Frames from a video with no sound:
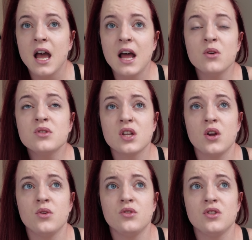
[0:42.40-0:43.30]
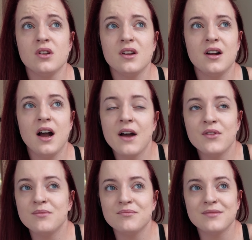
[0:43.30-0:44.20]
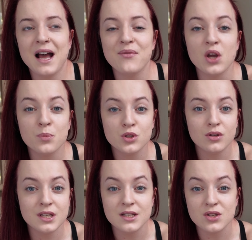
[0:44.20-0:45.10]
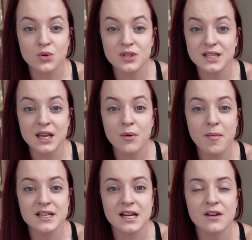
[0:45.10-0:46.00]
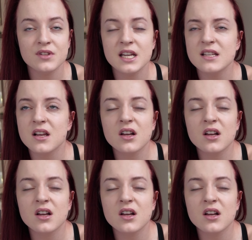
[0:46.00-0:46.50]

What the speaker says: And also, I haven't had the opportunity to sort of see where my deadlift is.